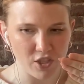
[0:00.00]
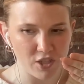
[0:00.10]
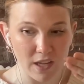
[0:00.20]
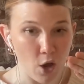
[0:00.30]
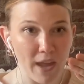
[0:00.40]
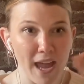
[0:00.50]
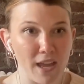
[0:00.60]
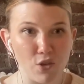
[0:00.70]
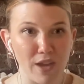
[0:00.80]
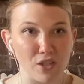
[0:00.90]
She's like, okay,
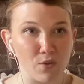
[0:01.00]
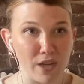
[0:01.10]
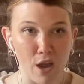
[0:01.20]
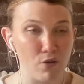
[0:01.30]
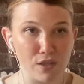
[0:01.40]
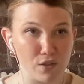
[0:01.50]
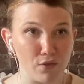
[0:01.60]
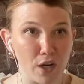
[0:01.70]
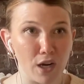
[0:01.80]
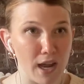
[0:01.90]
you can't do it now, it's
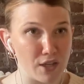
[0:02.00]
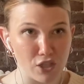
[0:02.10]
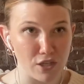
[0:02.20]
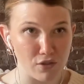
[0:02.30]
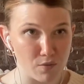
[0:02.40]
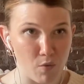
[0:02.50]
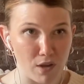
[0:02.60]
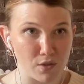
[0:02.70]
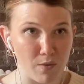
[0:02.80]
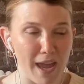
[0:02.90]
over. And she just
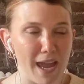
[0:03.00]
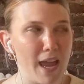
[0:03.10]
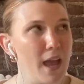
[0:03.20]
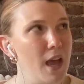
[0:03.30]
walks away.